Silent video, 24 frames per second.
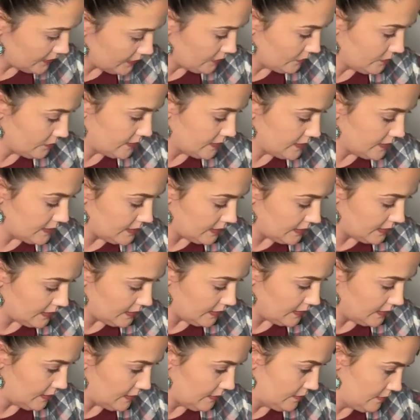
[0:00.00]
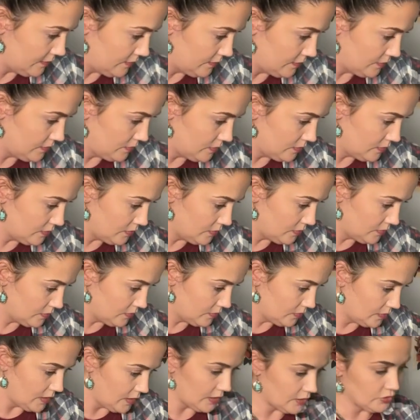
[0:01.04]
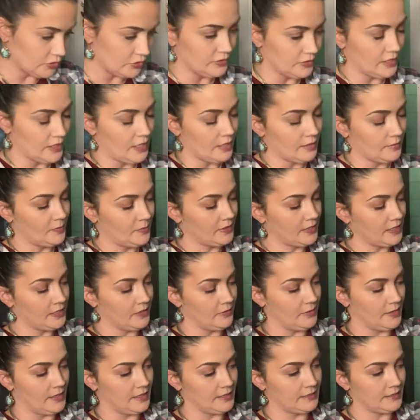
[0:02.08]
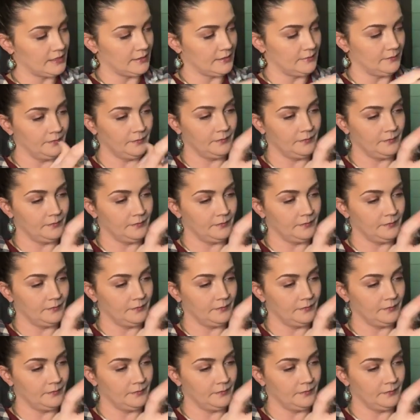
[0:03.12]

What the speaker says: don't see the extra tag. But anyways,